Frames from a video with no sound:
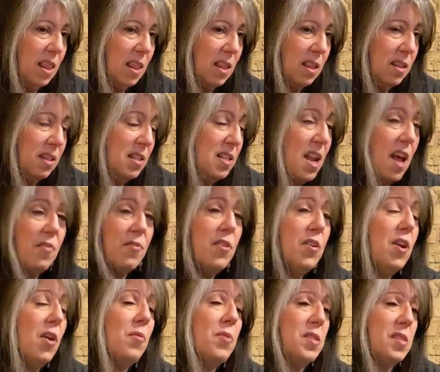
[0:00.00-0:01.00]
never
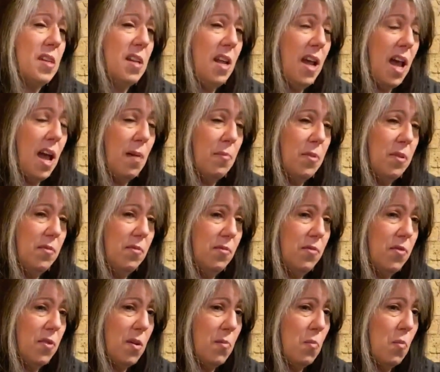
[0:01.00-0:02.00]
know what's going to happen
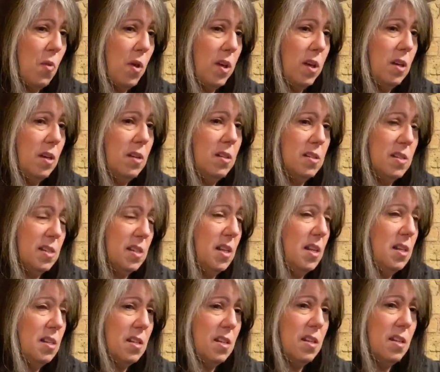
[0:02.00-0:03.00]
from one
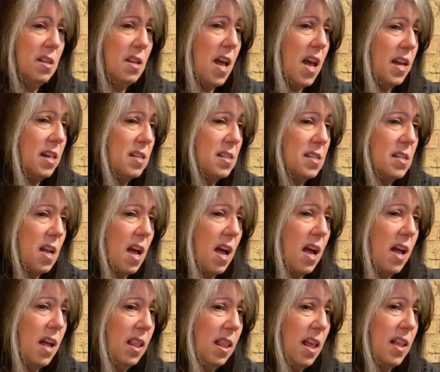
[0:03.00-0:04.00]
scene to the next.
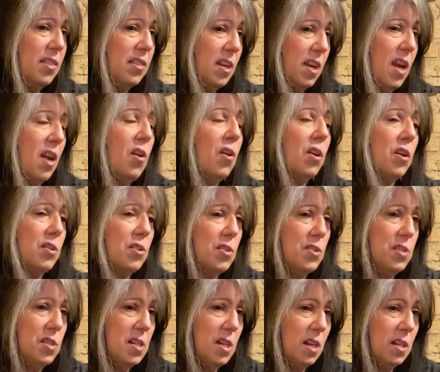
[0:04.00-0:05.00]
I let the
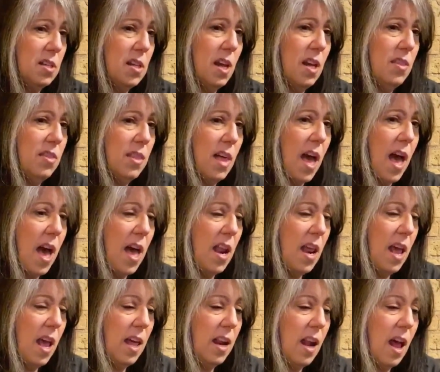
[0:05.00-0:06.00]
characters dictate that
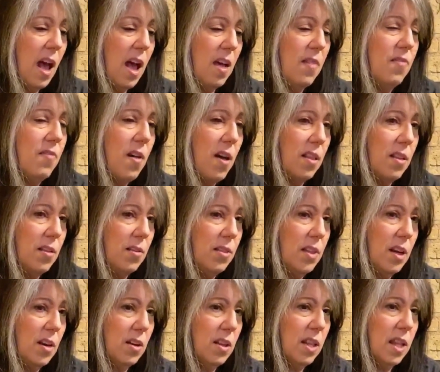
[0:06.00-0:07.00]
and I follow
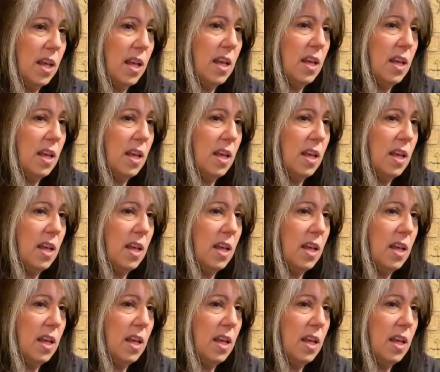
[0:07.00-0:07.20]
their lead.